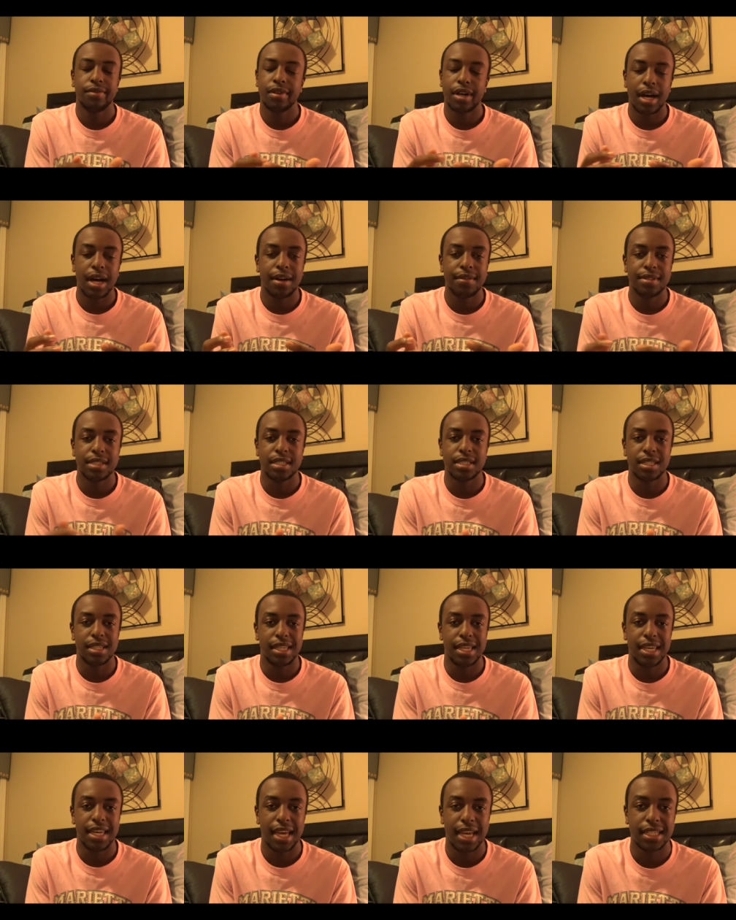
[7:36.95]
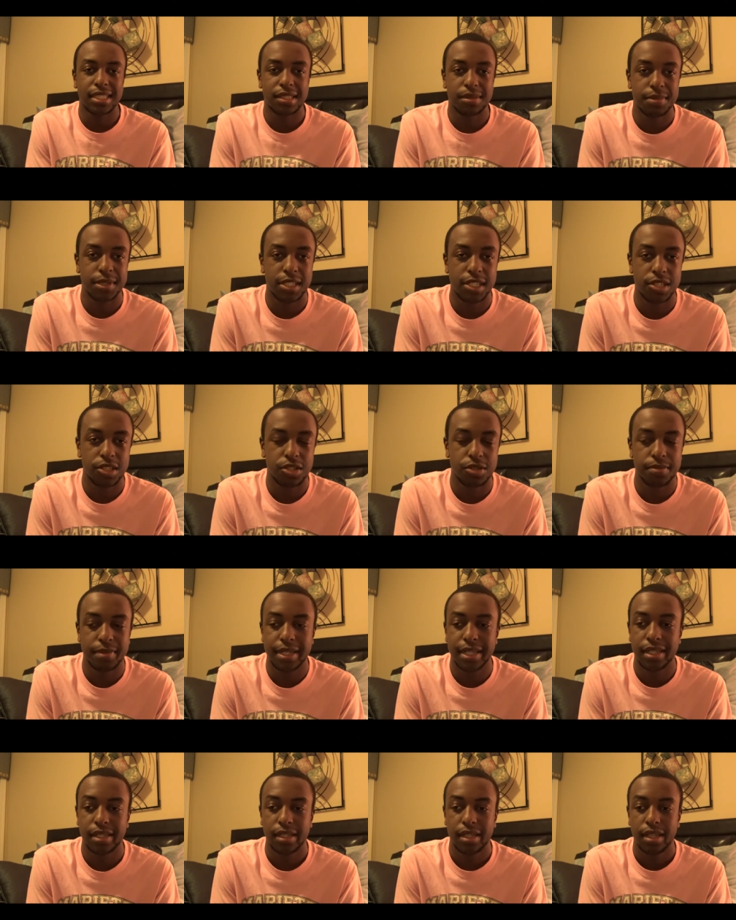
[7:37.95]
Obviously, he has the potential,
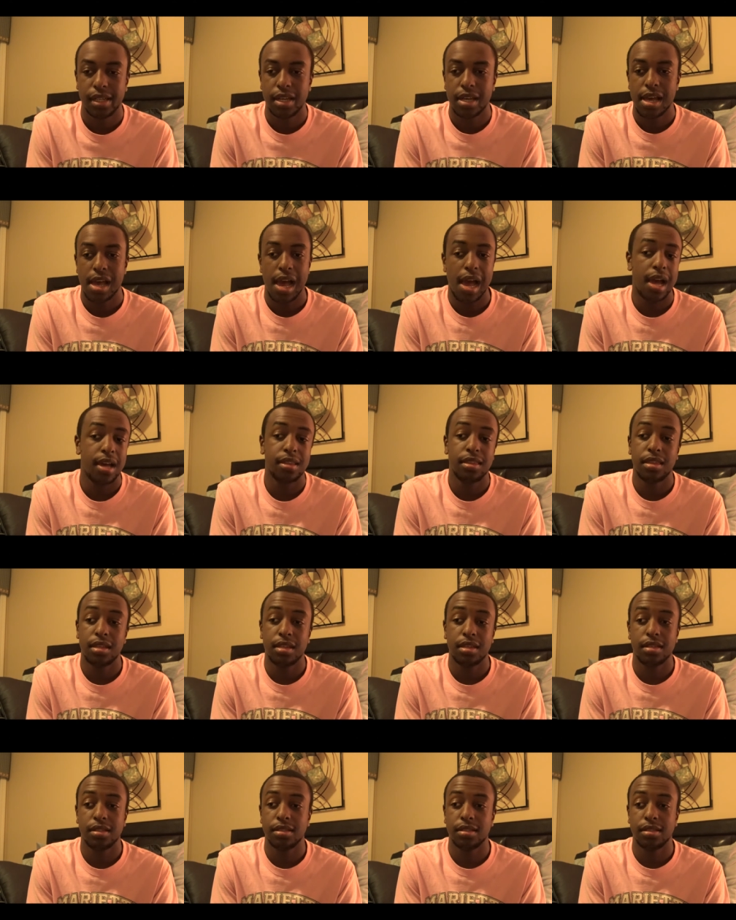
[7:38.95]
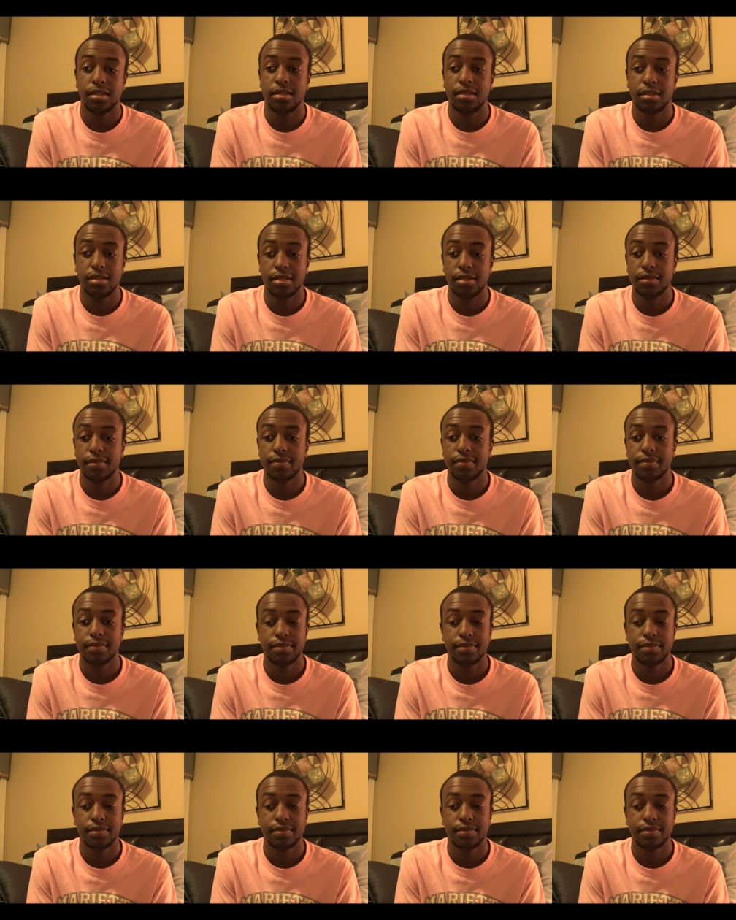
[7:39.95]
but I think you know,